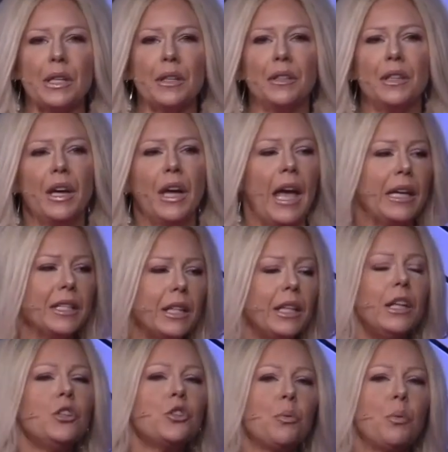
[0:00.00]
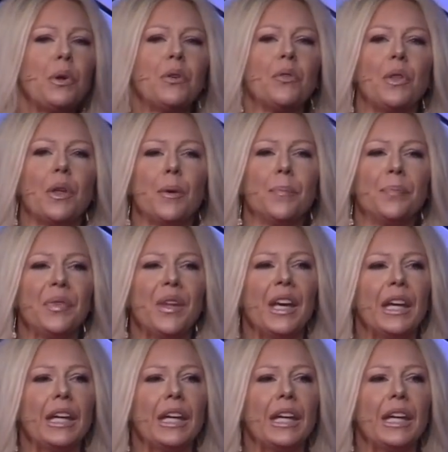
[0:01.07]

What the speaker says: in, and to each one of them,